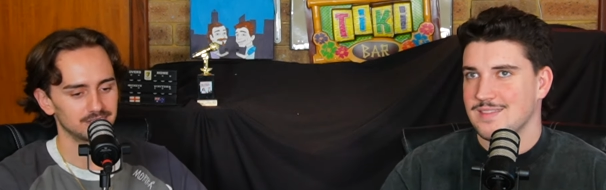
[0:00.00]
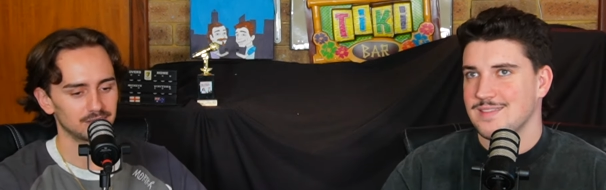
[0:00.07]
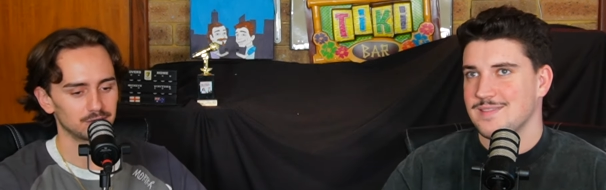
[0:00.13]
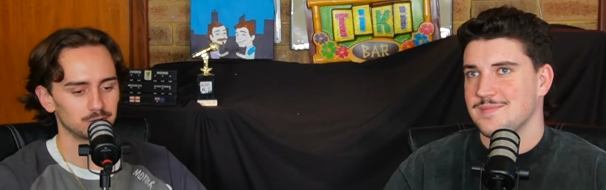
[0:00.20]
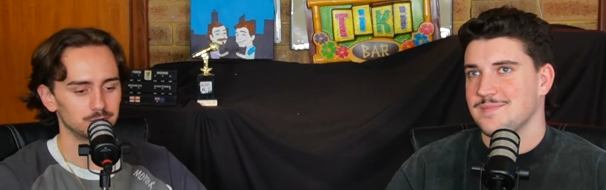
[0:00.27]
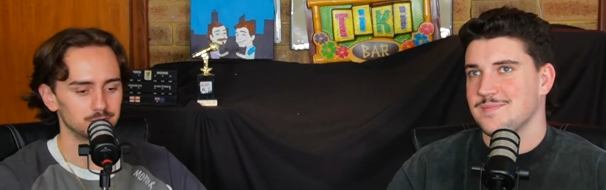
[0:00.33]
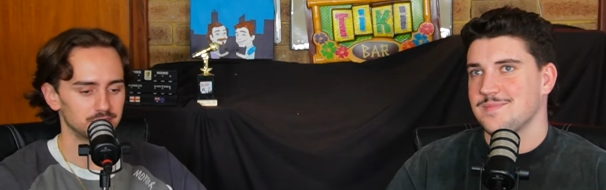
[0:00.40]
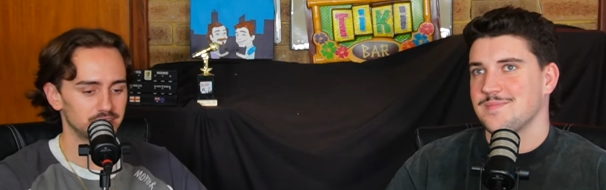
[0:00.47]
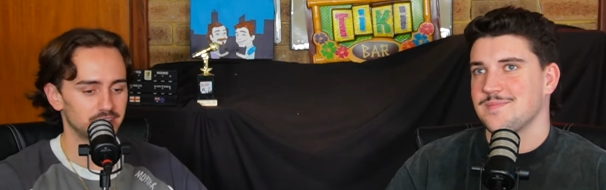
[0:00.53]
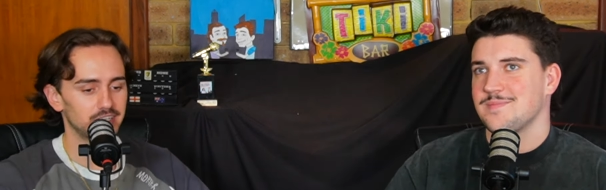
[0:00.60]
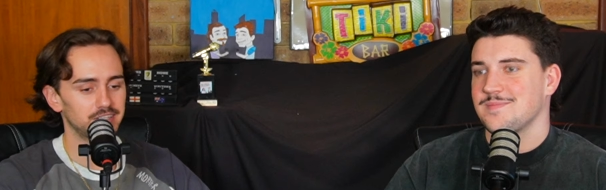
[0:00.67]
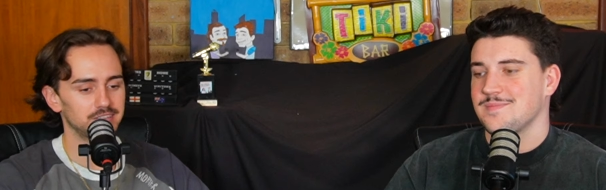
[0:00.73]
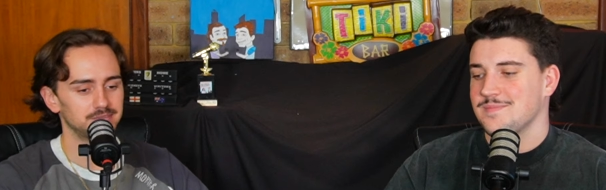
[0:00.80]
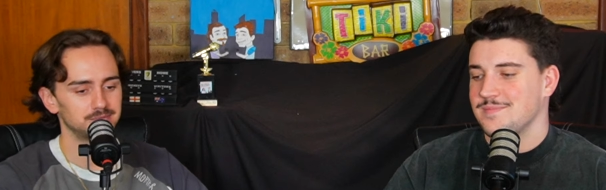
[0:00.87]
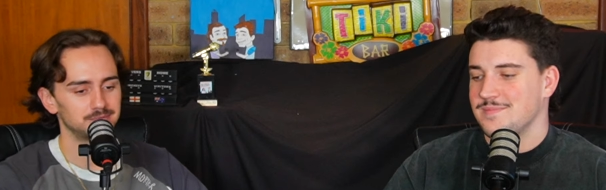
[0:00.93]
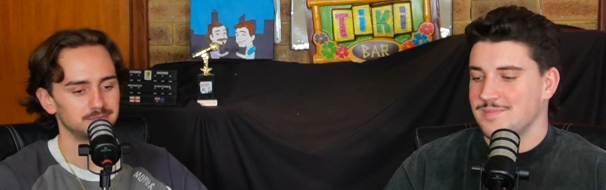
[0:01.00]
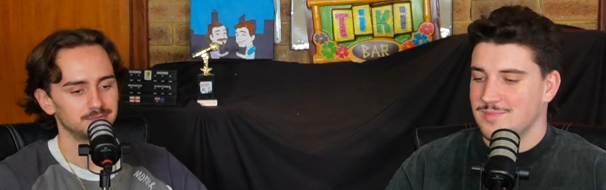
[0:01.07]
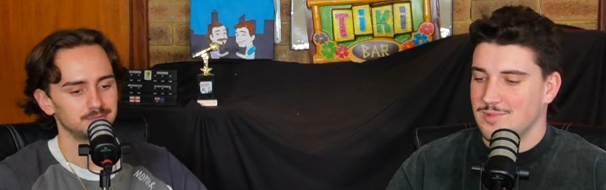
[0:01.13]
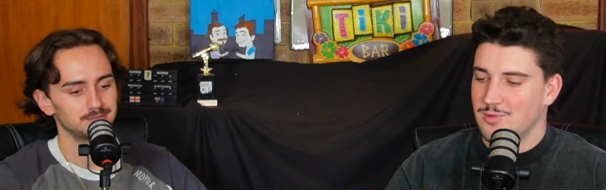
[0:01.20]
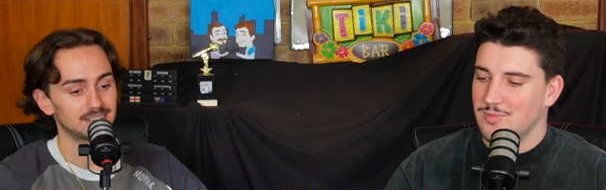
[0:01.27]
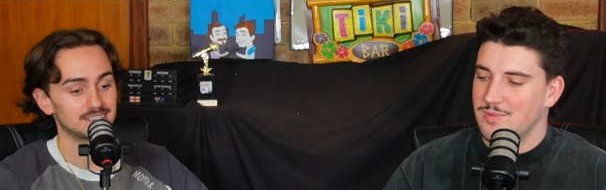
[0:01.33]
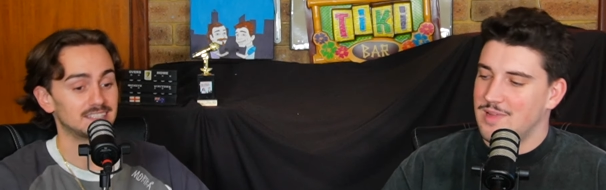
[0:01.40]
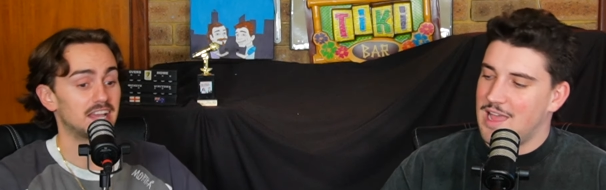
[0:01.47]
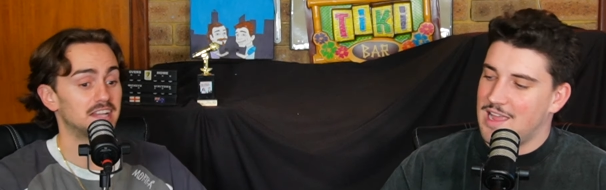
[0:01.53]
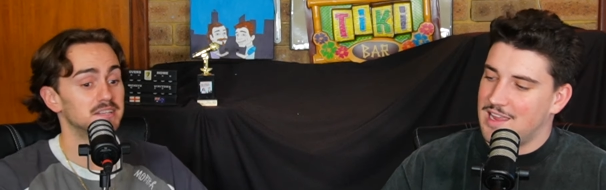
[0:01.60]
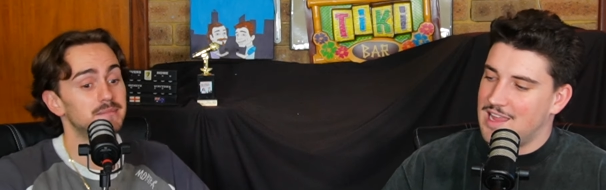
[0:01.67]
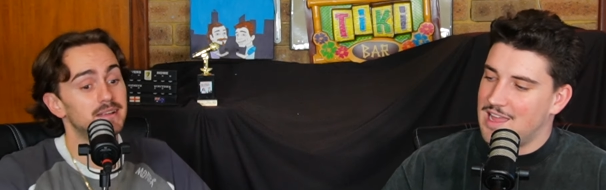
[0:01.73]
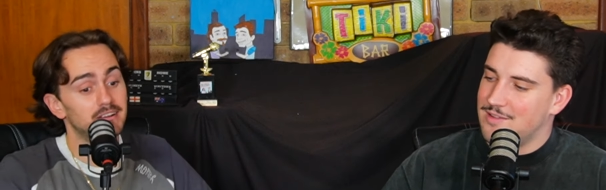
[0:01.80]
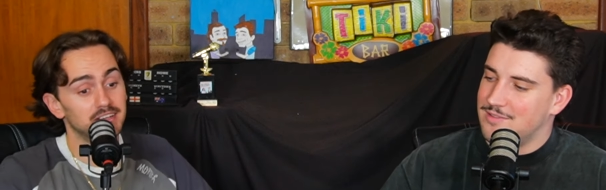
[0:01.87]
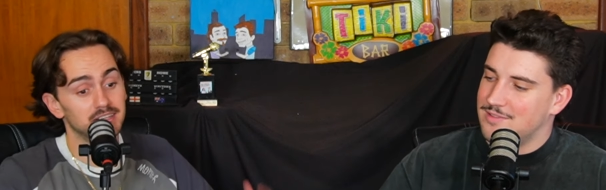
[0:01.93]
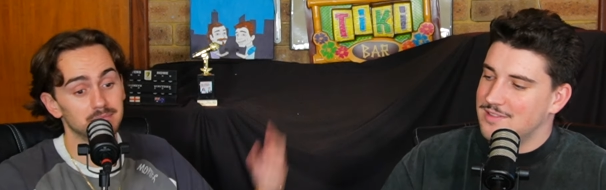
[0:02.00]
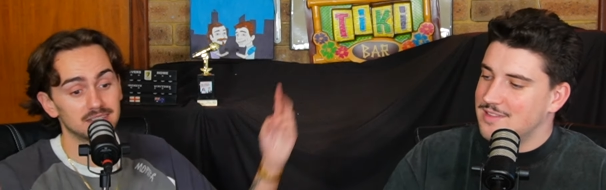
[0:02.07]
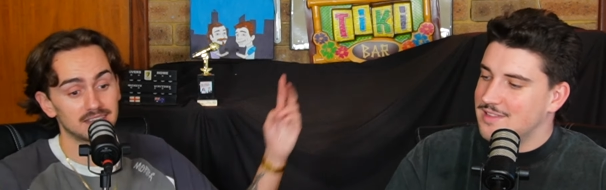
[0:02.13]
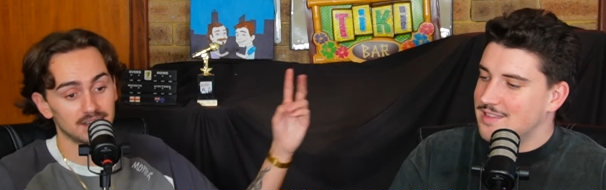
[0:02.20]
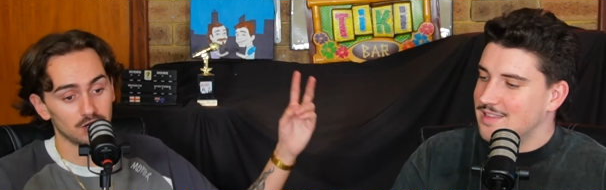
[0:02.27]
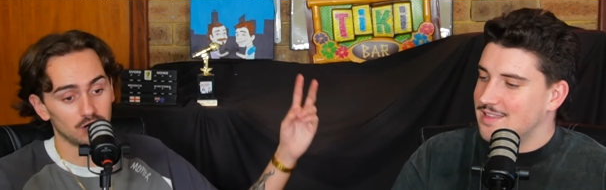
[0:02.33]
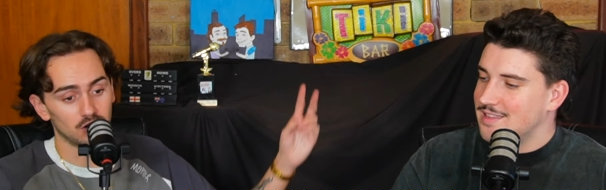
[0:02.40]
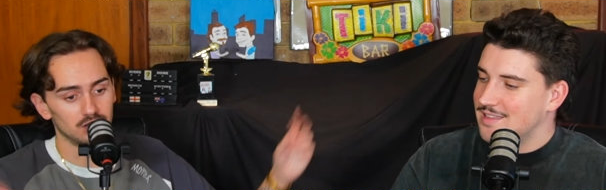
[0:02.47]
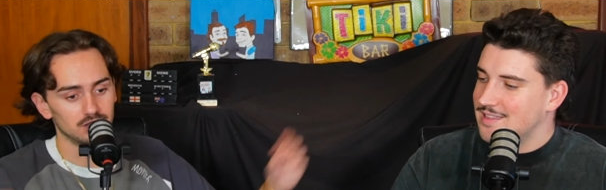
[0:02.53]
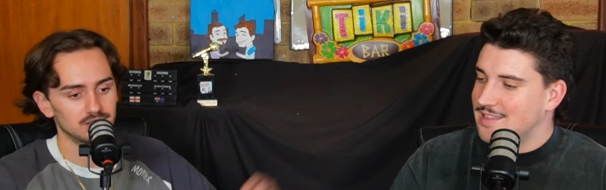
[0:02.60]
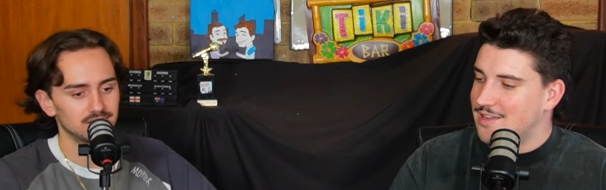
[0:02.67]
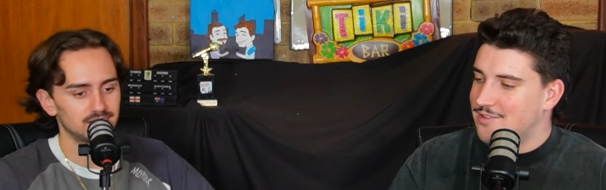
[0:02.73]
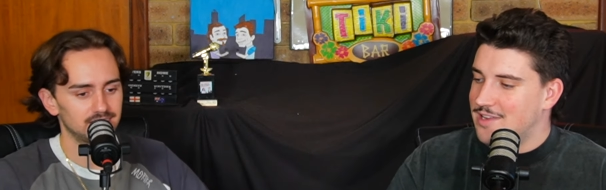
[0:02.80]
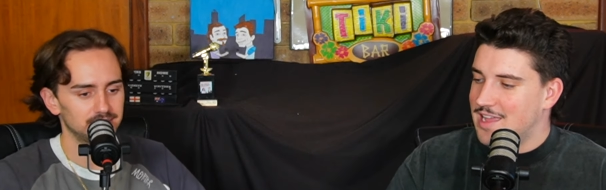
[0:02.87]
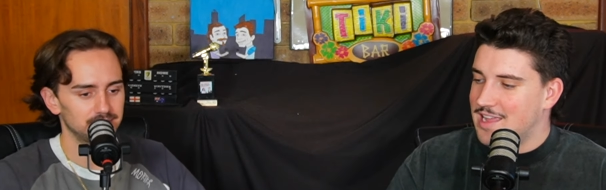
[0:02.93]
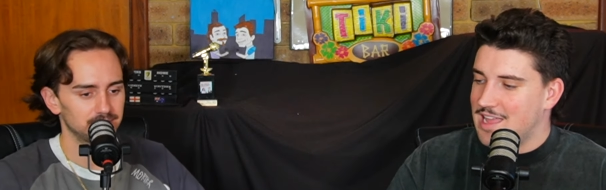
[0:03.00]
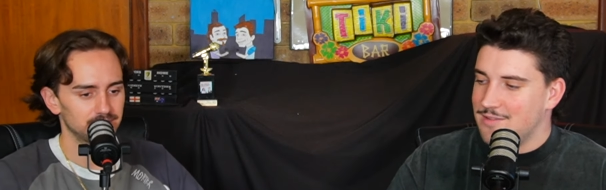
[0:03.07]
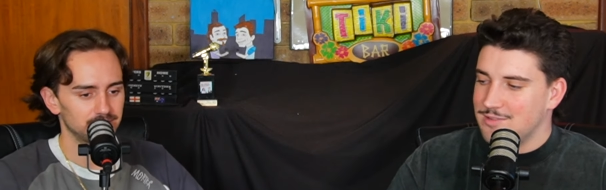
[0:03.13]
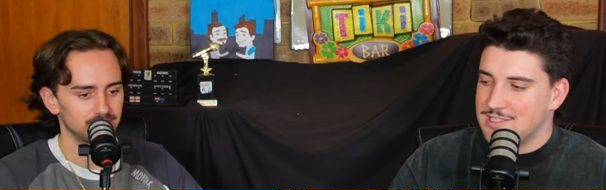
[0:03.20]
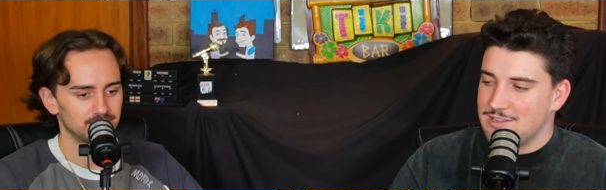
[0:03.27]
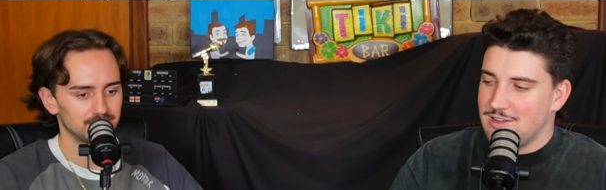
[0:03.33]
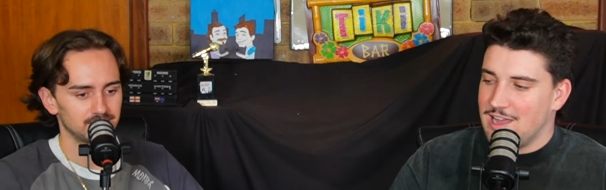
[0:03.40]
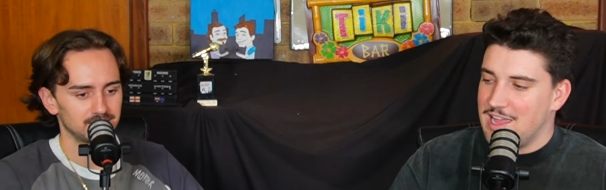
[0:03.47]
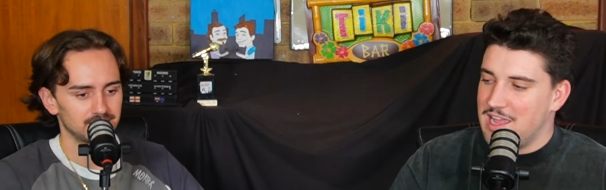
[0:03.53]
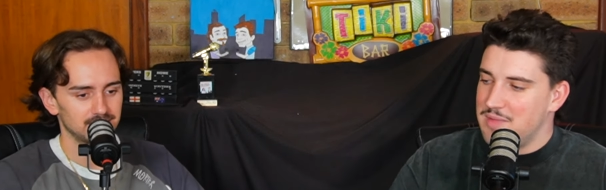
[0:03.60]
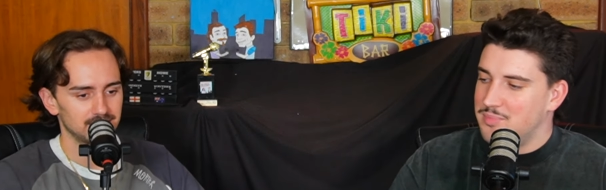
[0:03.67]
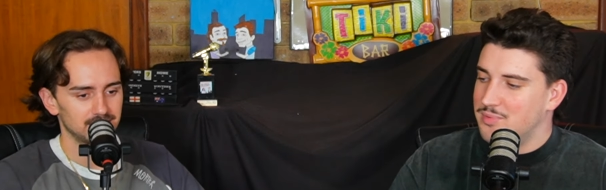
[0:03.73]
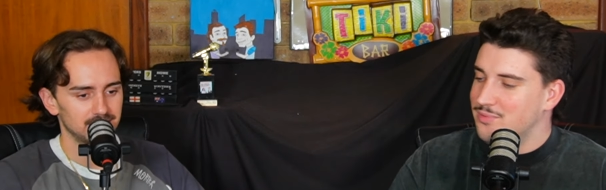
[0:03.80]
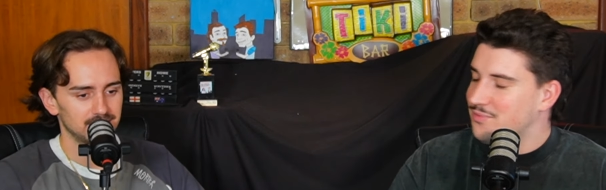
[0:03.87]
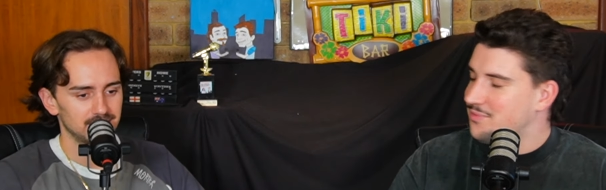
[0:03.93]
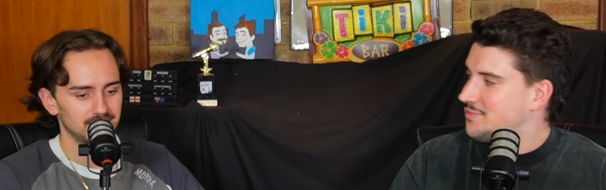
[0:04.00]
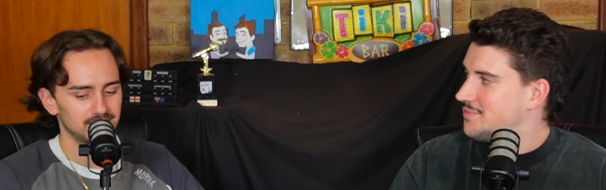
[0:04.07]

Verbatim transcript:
Speaker 1: They're all, you know, they sound American, out. but they're not. I want to hang out with Ty Hample.